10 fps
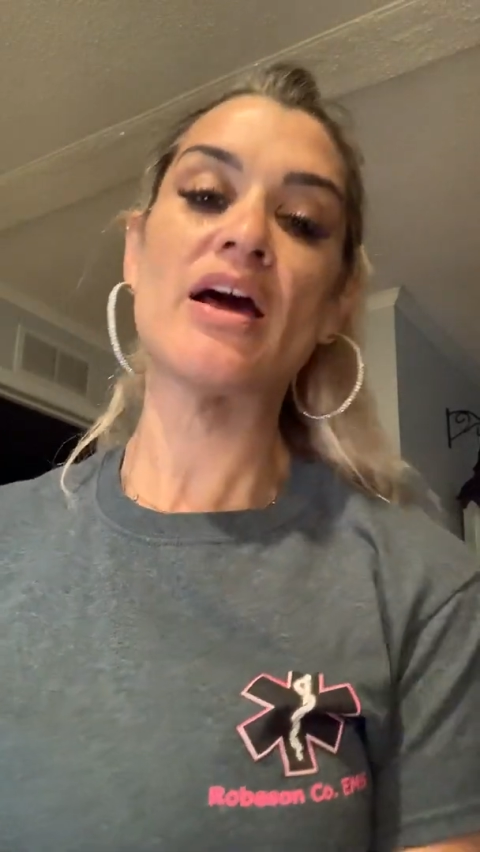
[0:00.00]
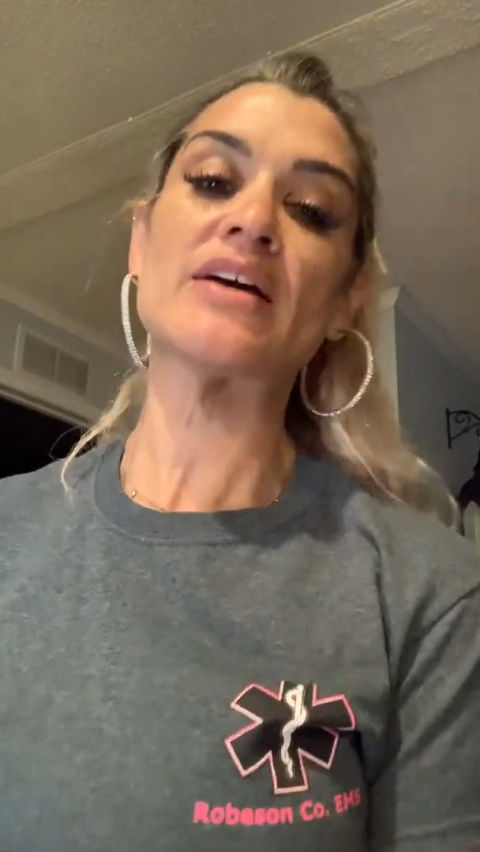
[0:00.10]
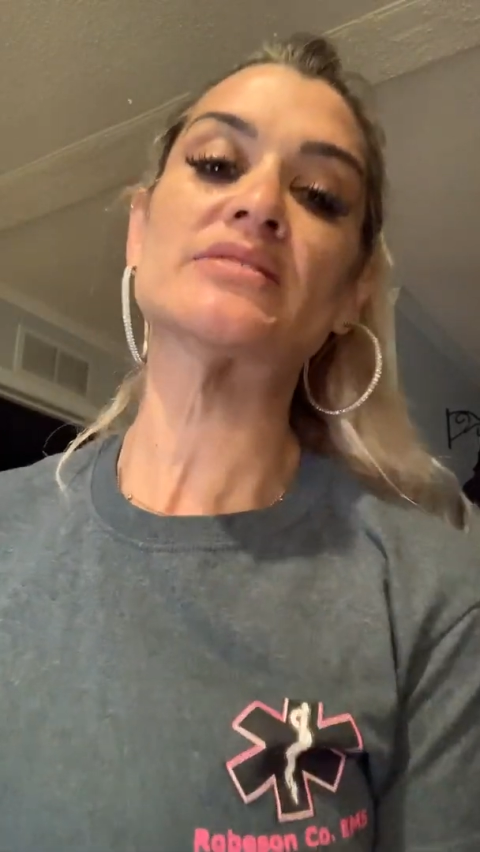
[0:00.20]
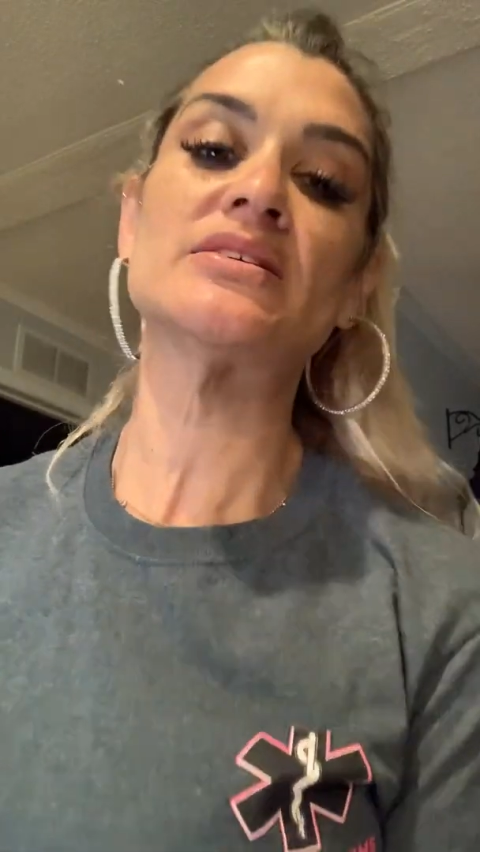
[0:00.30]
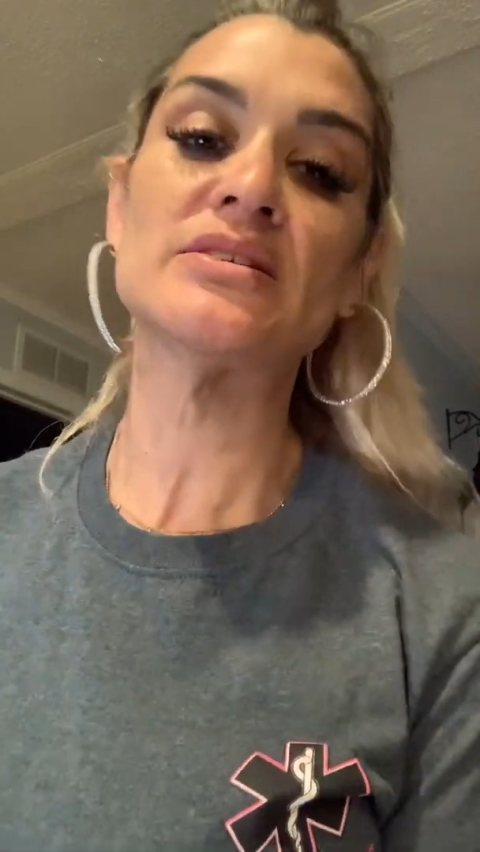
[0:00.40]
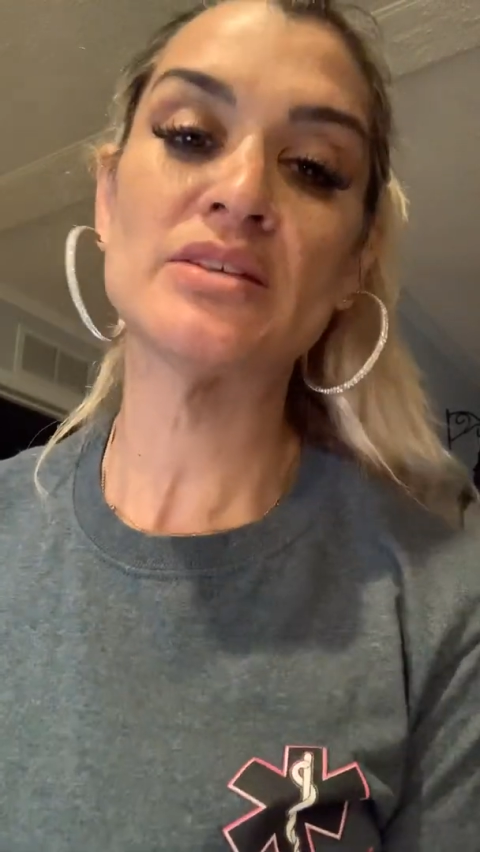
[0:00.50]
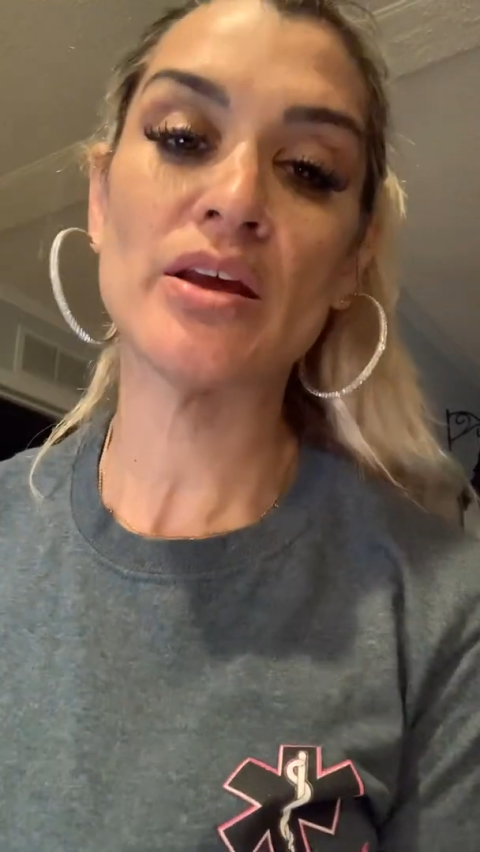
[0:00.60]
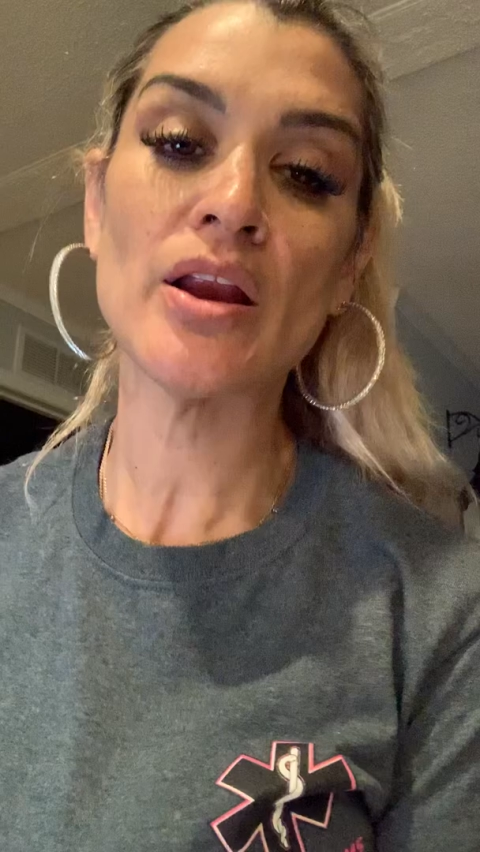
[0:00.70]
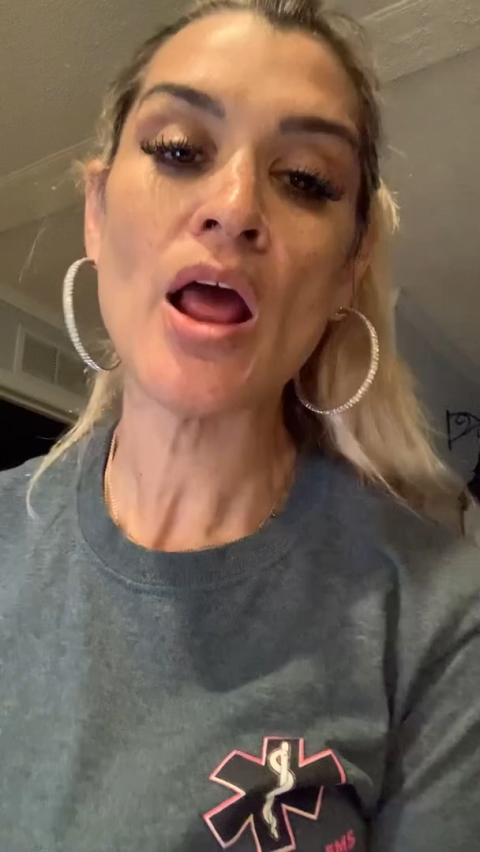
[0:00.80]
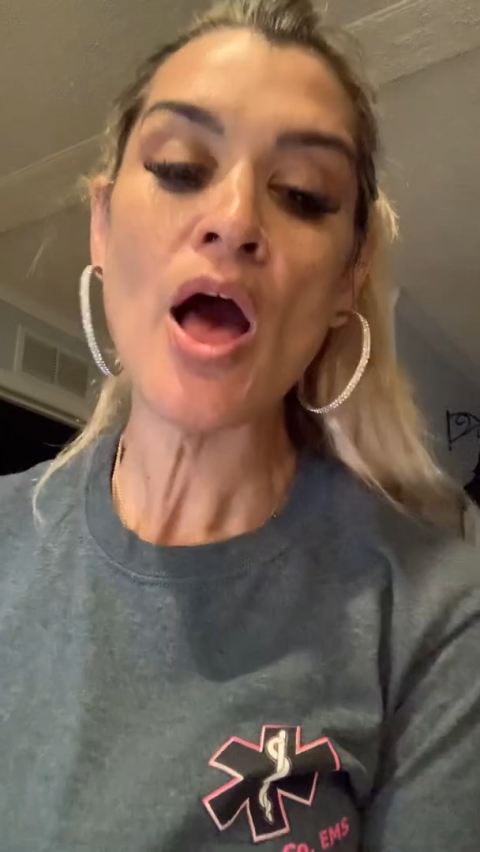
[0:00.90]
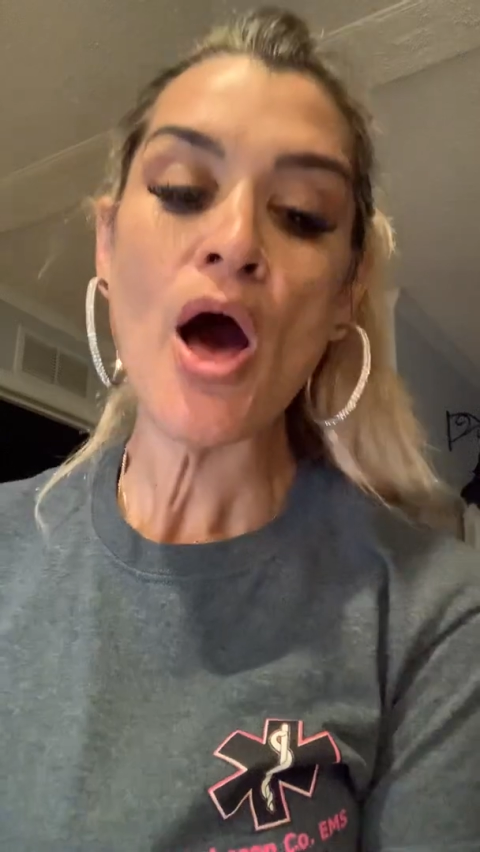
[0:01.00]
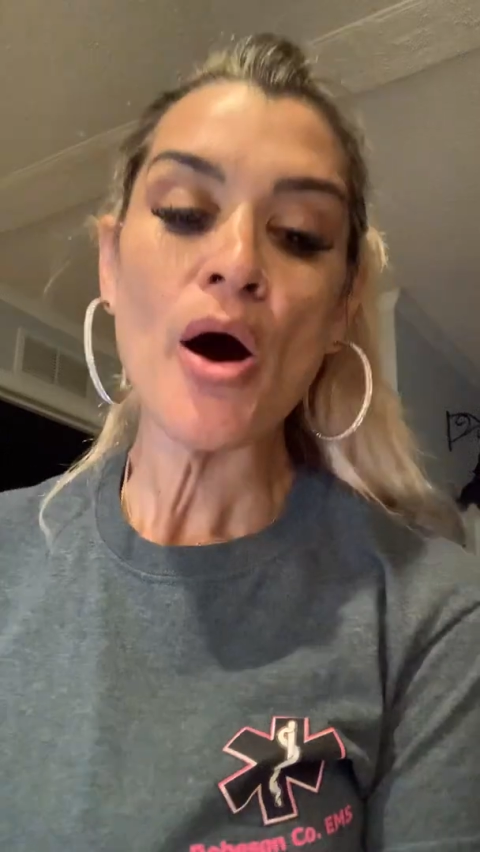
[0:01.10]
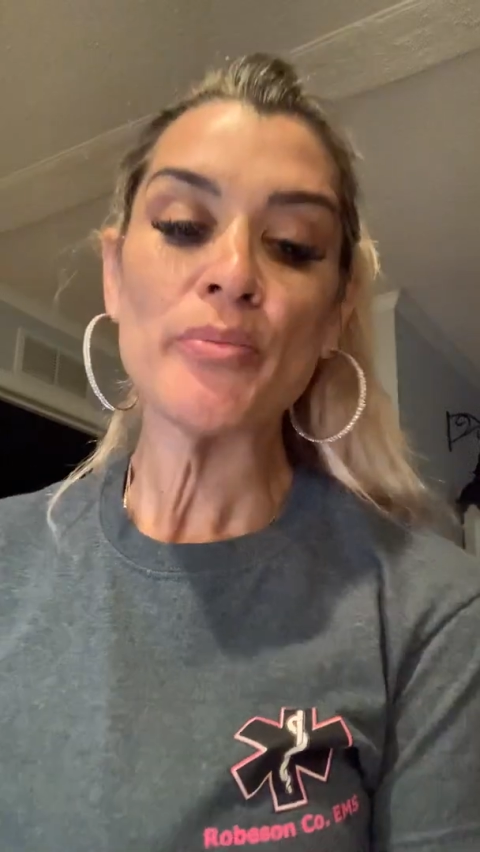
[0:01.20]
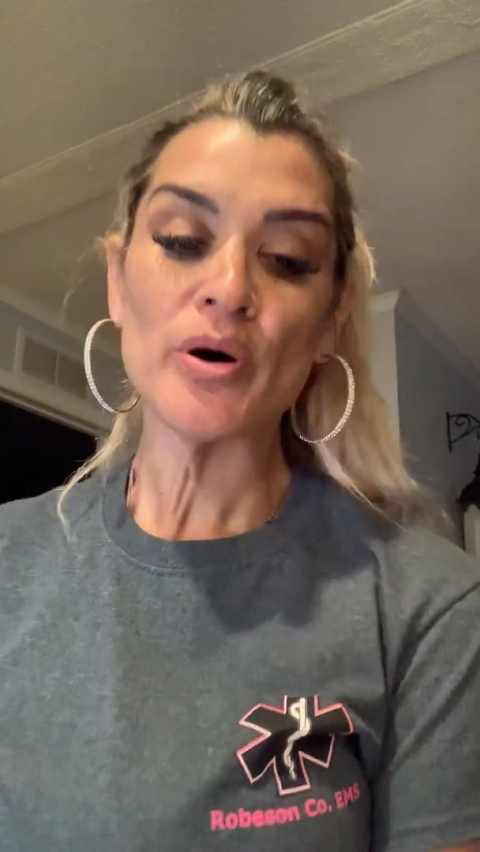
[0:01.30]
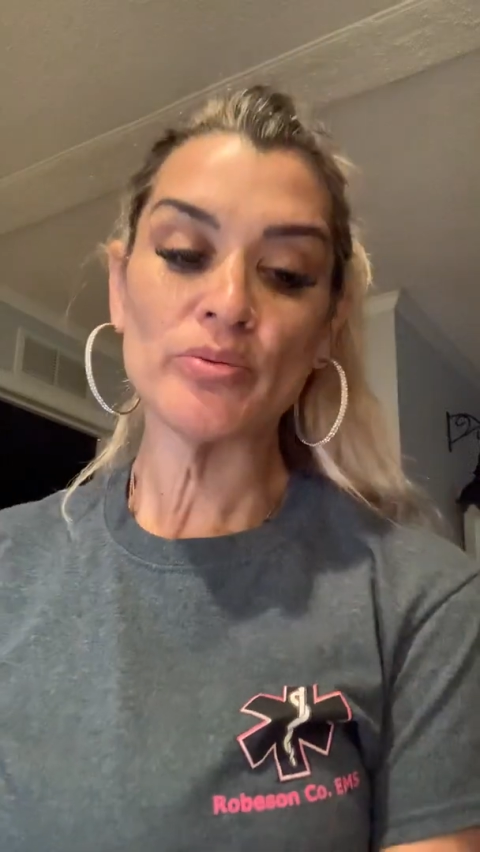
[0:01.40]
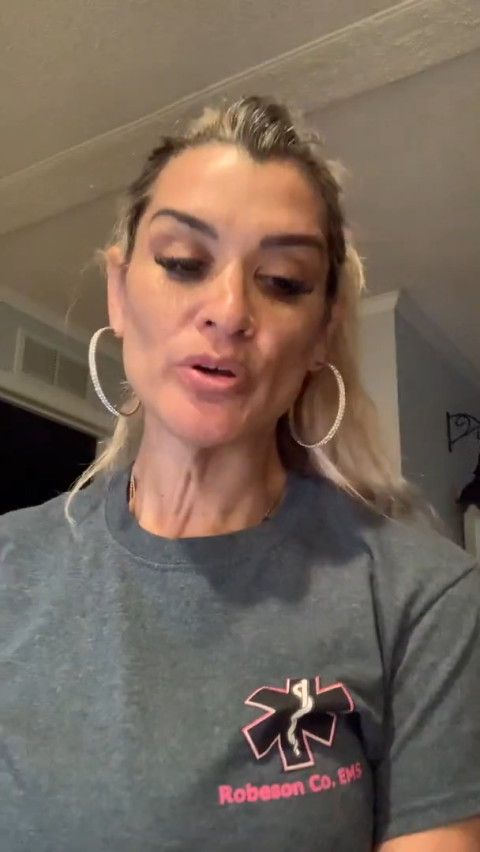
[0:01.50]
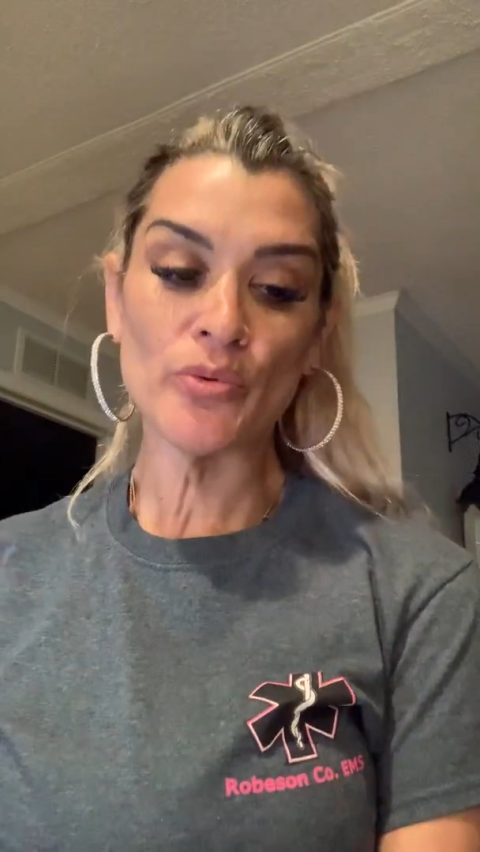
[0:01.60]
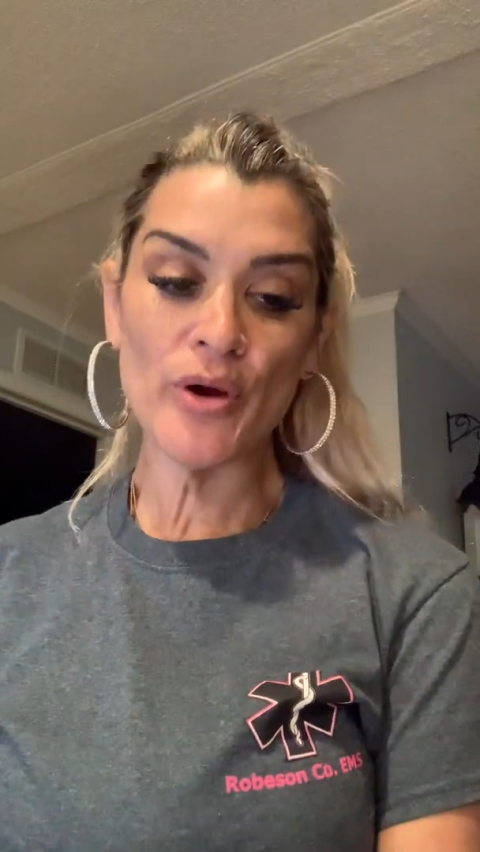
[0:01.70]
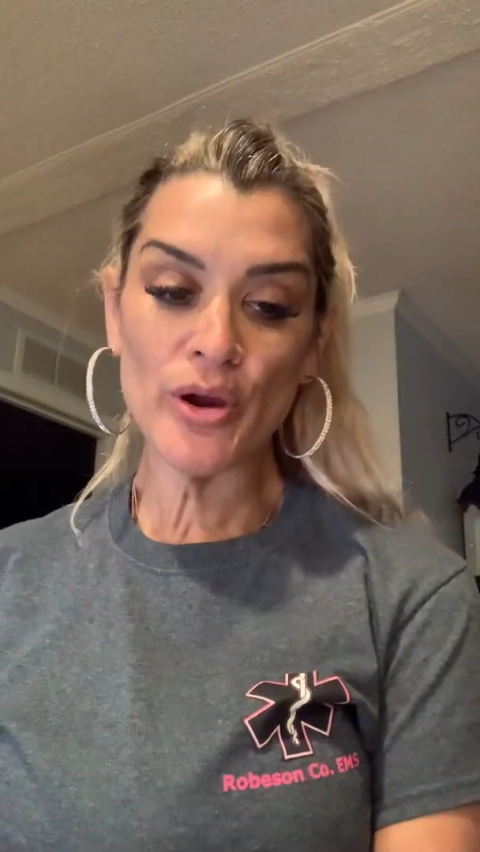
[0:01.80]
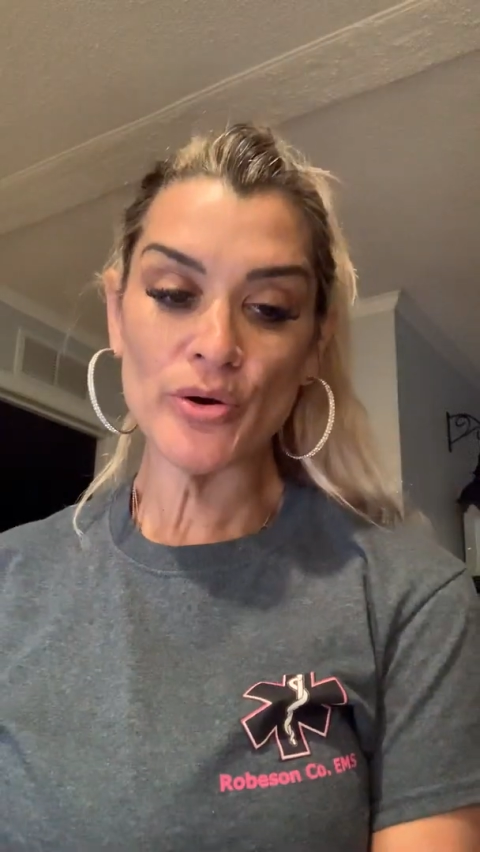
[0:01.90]
accessing public
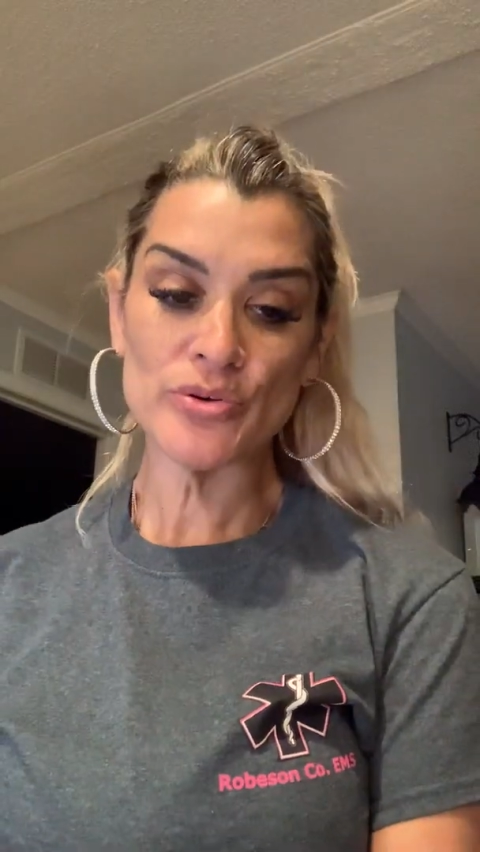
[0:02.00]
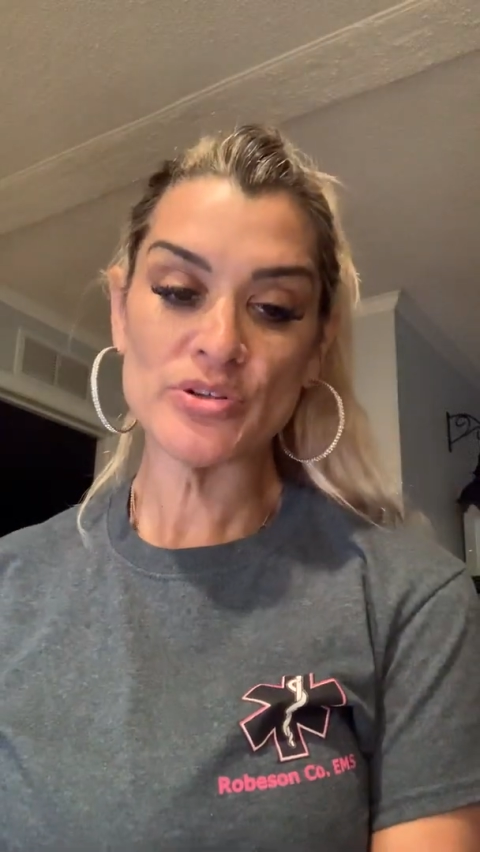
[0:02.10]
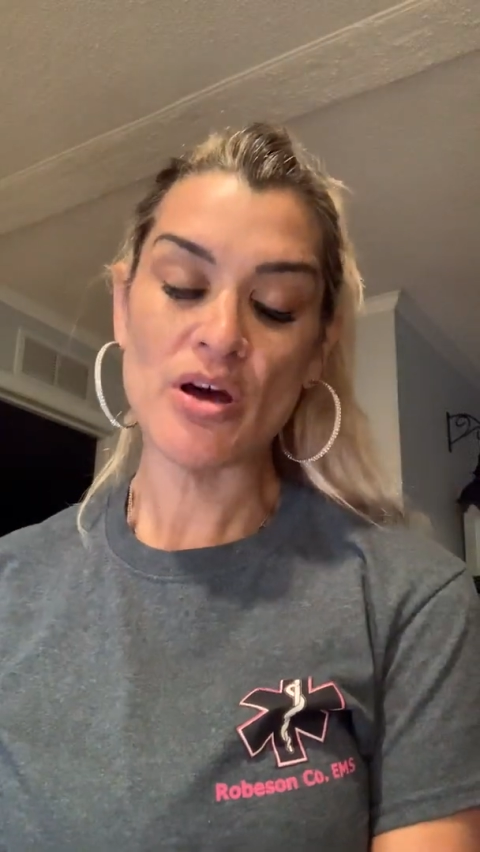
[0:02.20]
records.